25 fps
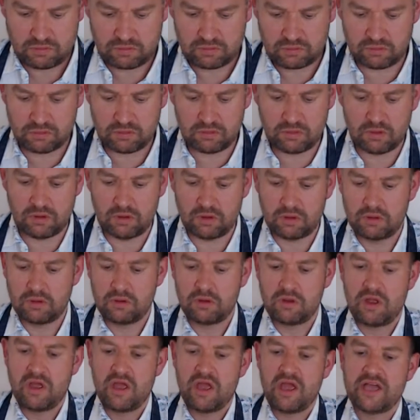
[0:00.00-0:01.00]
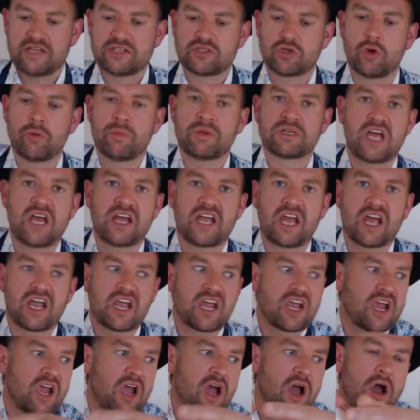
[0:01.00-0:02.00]
Oh, it's almost like a
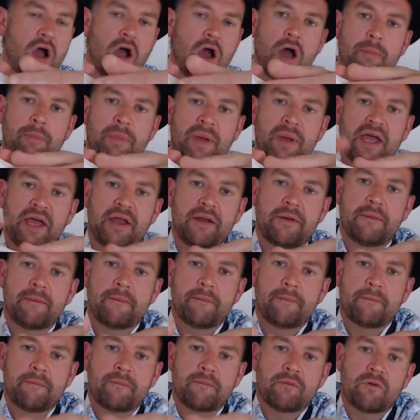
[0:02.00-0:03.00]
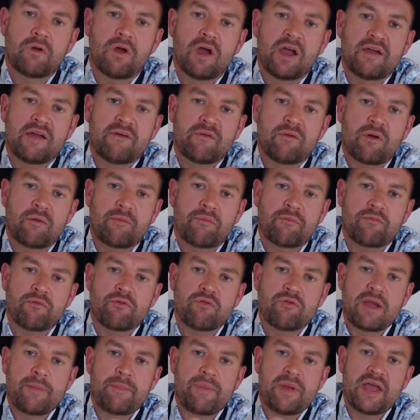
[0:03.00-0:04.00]
carpet, right? We'll
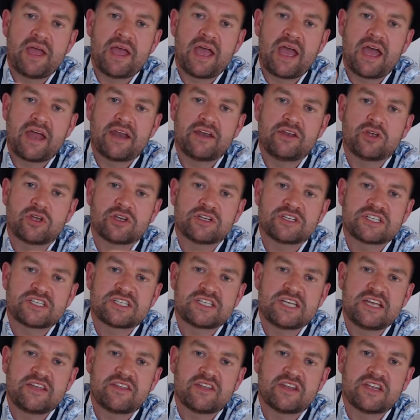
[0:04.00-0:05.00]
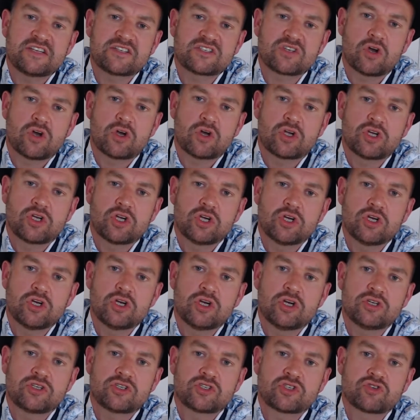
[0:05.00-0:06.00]
rip it and you can see that it's got
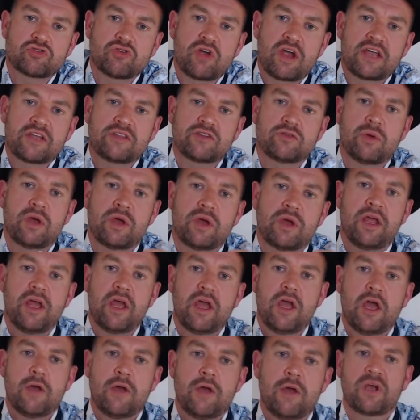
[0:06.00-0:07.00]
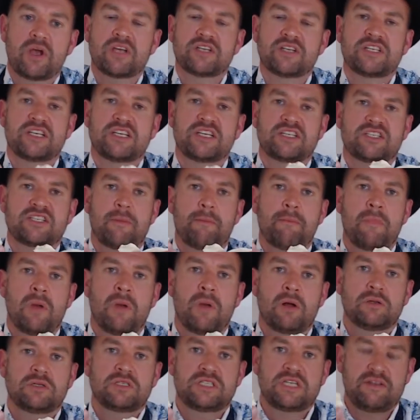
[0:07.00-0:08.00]
good strength to it because this is a
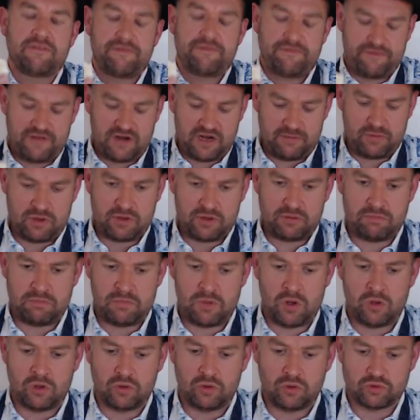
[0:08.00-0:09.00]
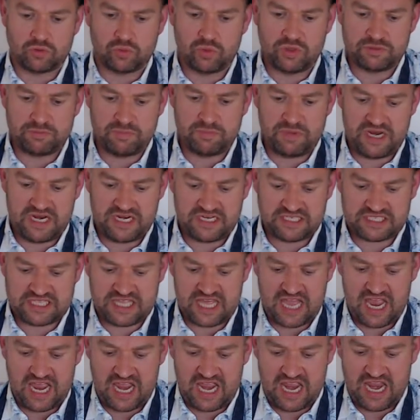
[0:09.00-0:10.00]
multi-filament mold, which means
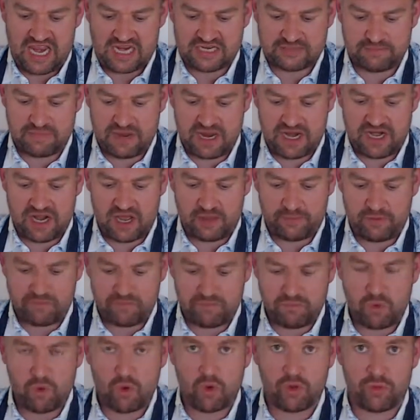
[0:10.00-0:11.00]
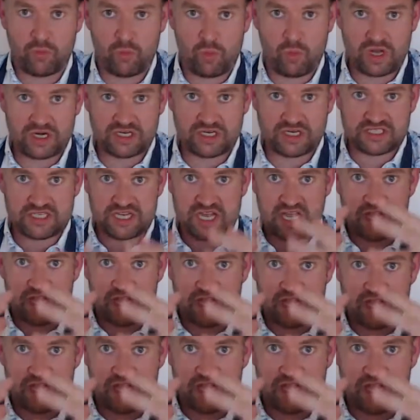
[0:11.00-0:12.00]
that it's made up of more than one
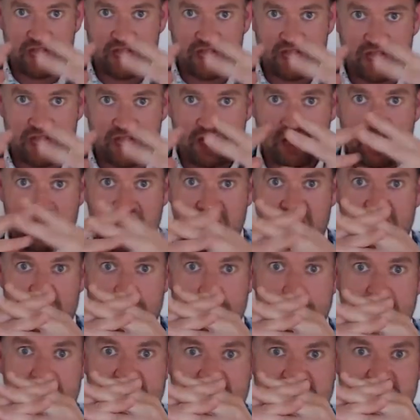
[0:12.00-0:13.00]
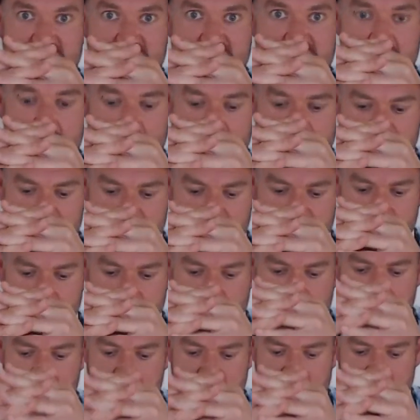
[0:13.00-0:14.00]
cell and it makes a nice
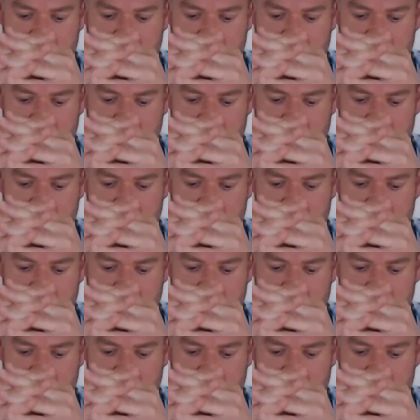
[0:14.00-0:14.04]
structure.